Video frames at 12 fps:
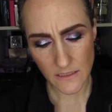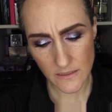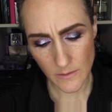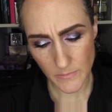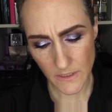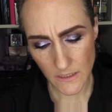
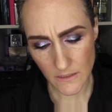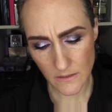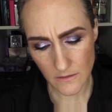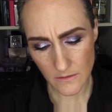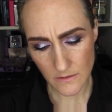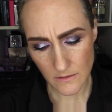something,
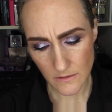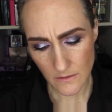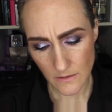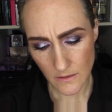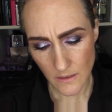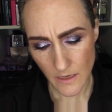
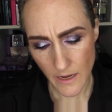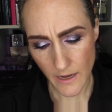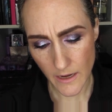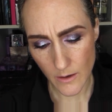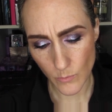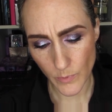
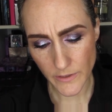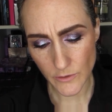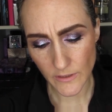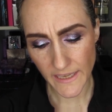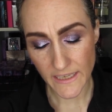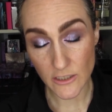
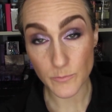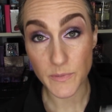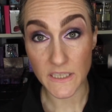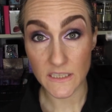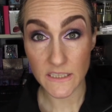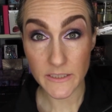Wonderland
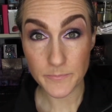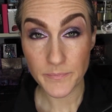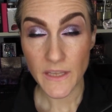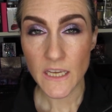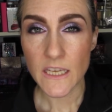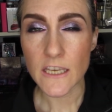Peony.
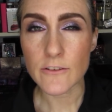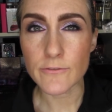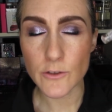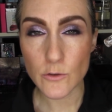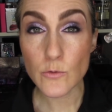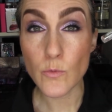If
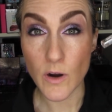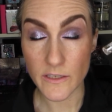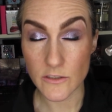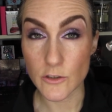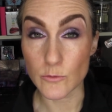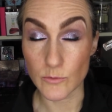you
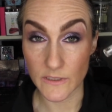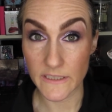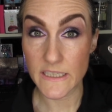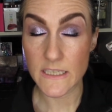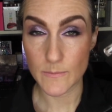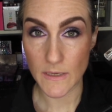want to
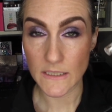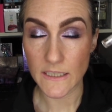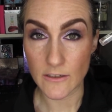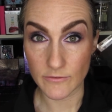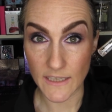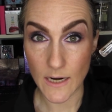really smell
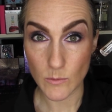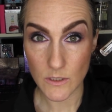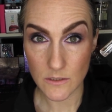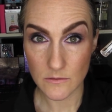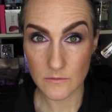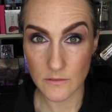like a
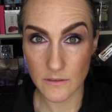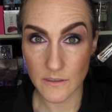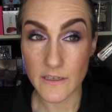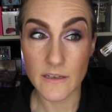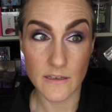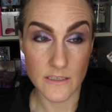flower,
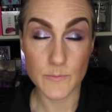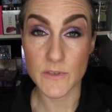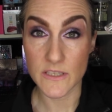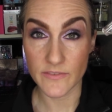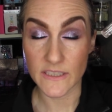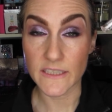
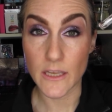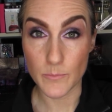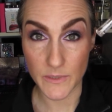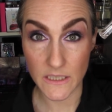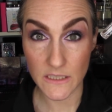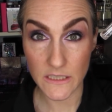specifically a
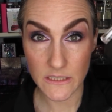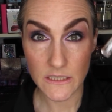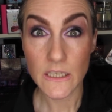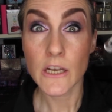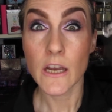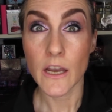peony,
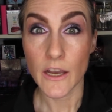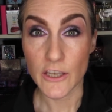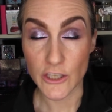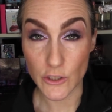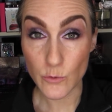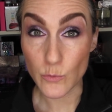
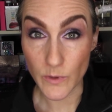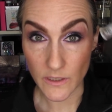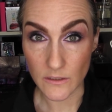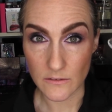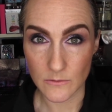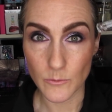you
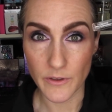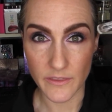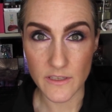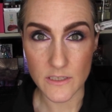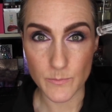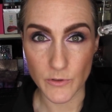will with
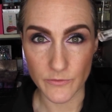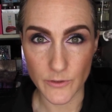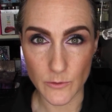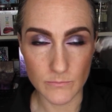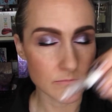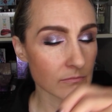this
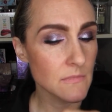perfume.